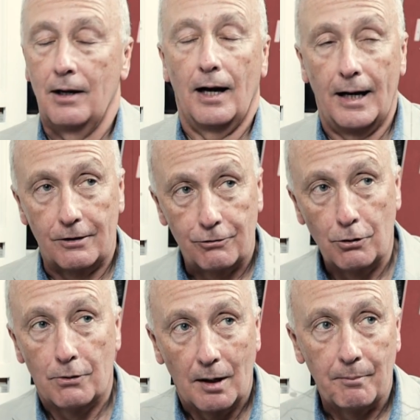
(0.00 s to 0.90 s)
and
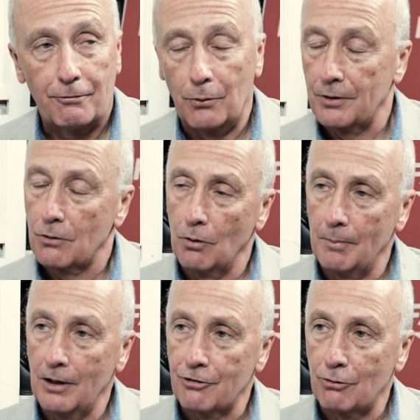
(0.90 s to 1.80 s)
do come before the
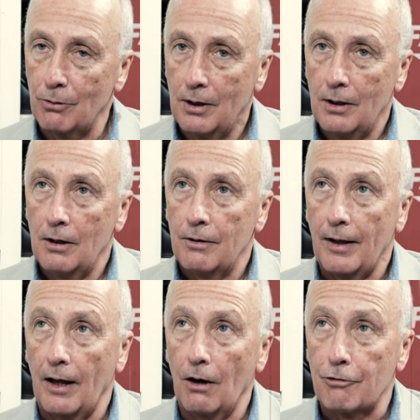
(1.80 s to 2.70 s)
court-martial,
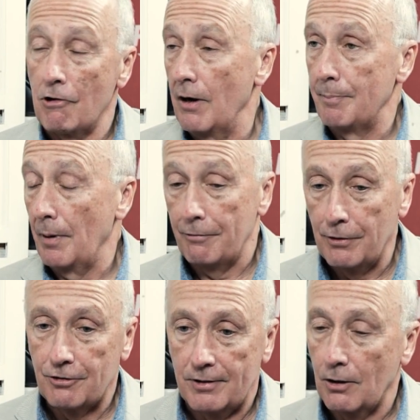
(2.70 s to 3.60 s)
they are tried by
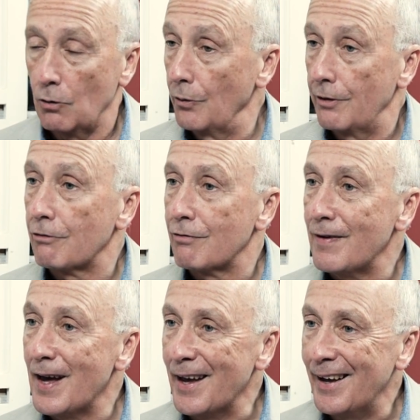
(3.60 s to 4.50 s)
firstly a court that's
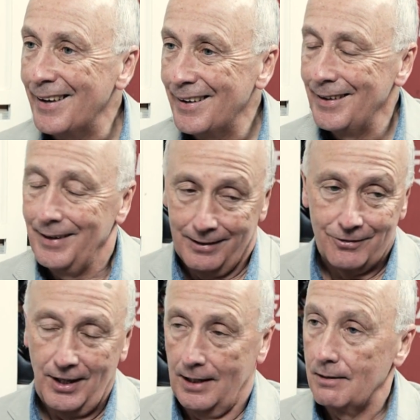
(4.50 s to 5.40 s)
fair and
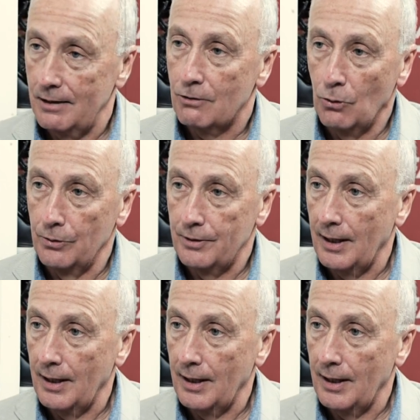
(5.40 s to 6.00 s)
secondly a court that